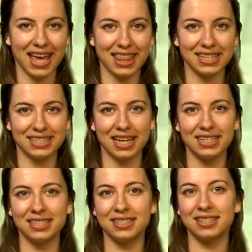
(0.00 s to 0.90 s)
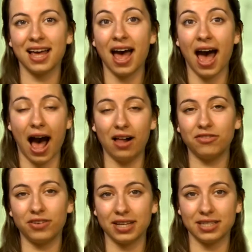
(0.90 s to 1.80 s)
In the sentence,
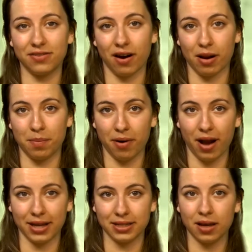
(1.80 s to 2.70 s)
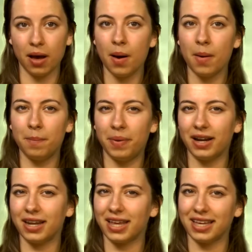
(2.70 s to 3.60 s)
Alfred is very bright,
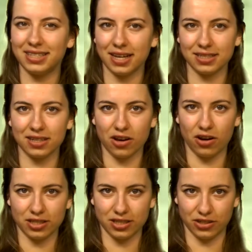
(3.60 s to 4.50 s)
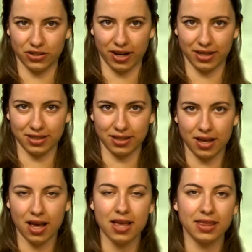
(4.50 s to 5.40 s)
but he doesn't concentrate.
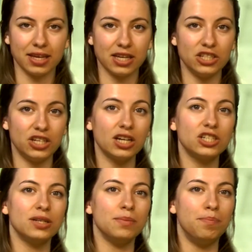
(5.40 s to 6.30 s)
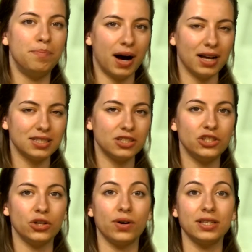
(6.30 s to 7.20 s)
The conjunction but
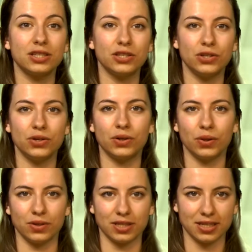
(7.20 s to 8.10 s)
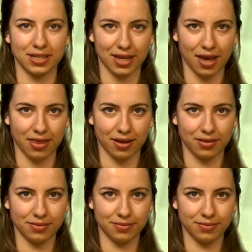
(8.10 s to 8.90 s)
joins the two clauses together.